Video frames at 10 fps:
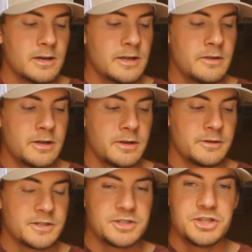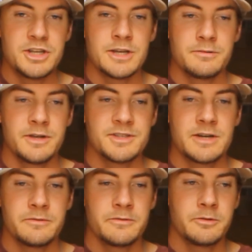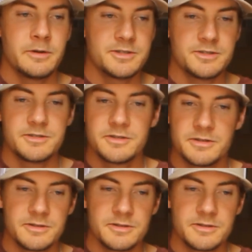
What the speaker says: And then it's a G that rings out for 4 measures.